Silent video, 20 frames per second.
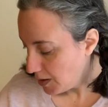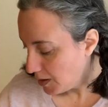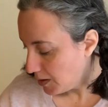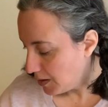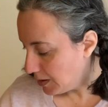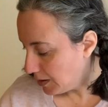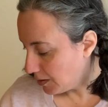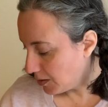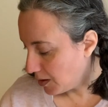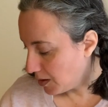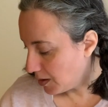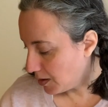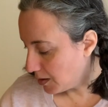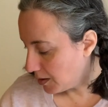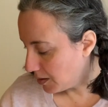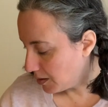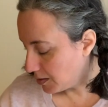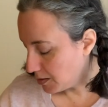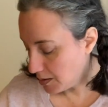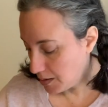There
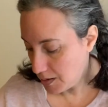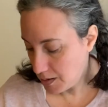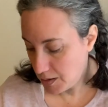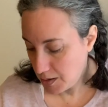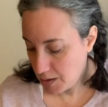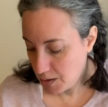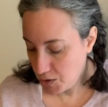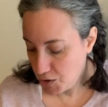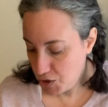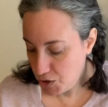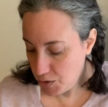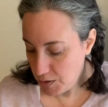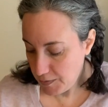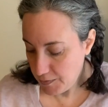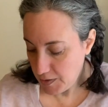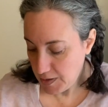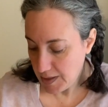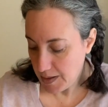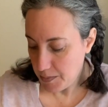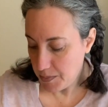are 2
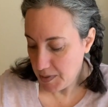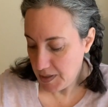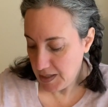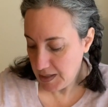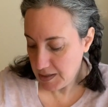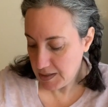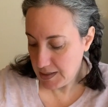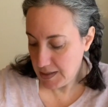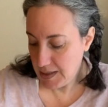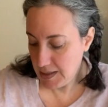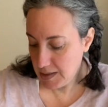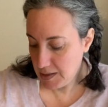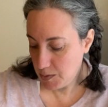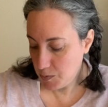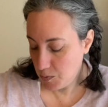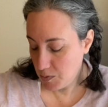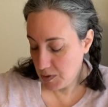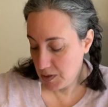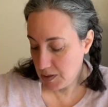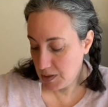different companies. This
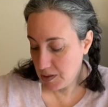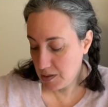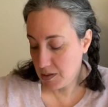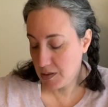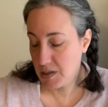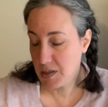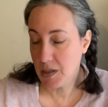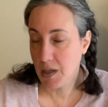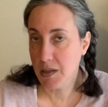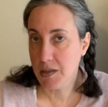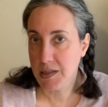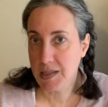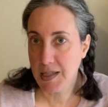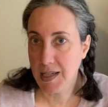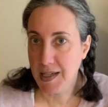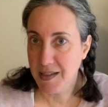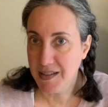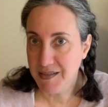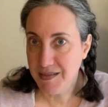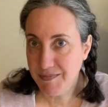was on
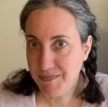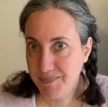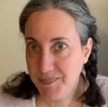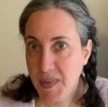sale.